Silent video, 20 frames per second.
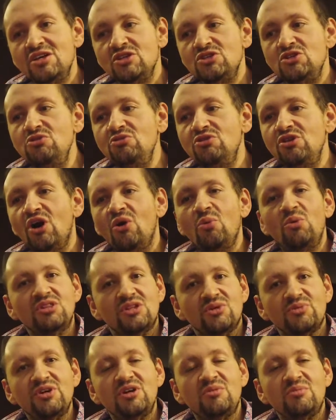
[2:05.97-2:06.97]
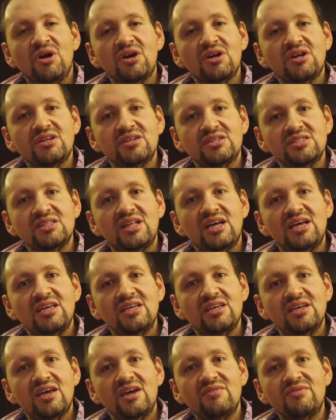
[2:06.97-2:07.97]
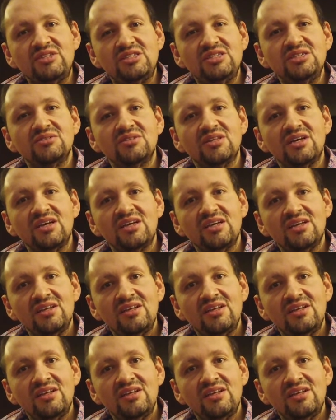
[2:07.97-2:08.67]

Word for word: you know what the real market is like every single day.